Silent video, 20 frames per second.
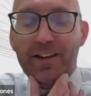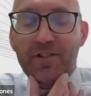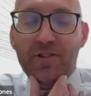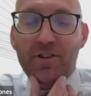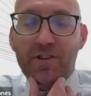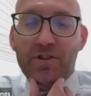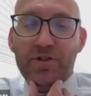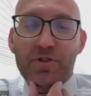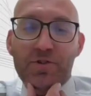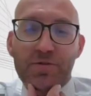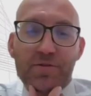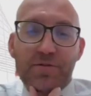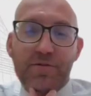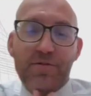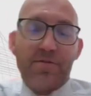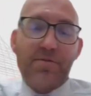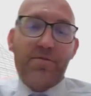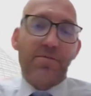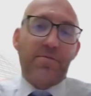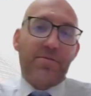It's not
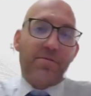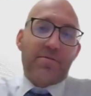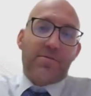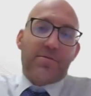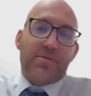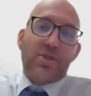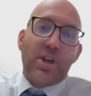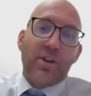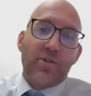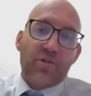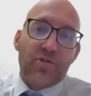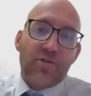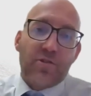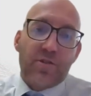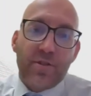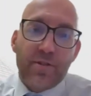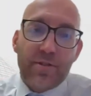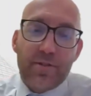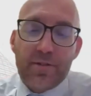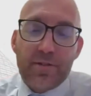
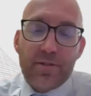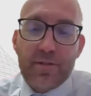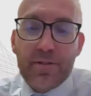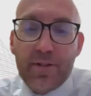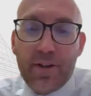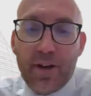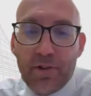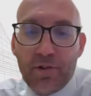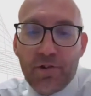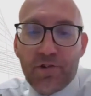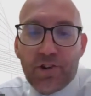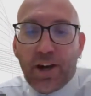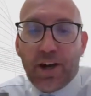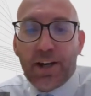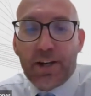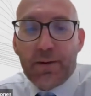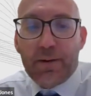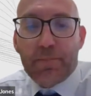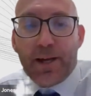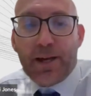just
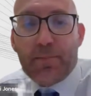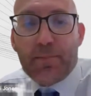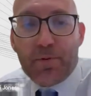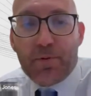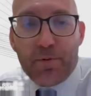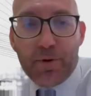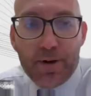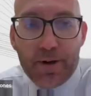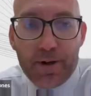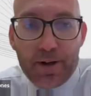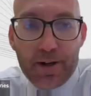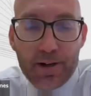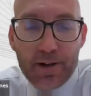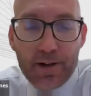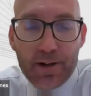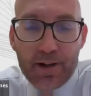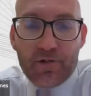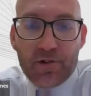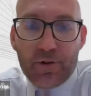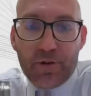untidy paperwork,
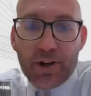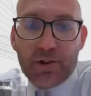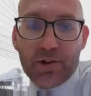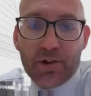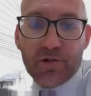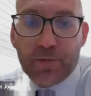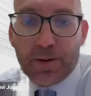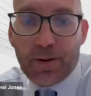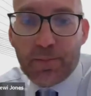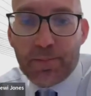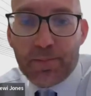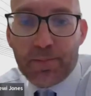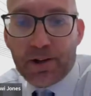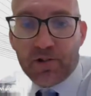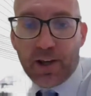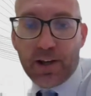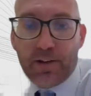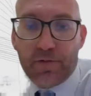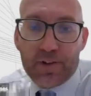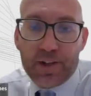it's a risk to
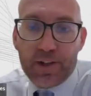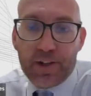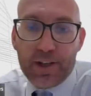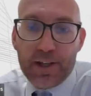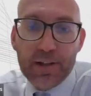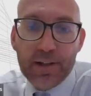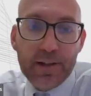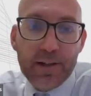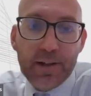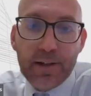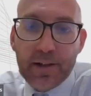public safety,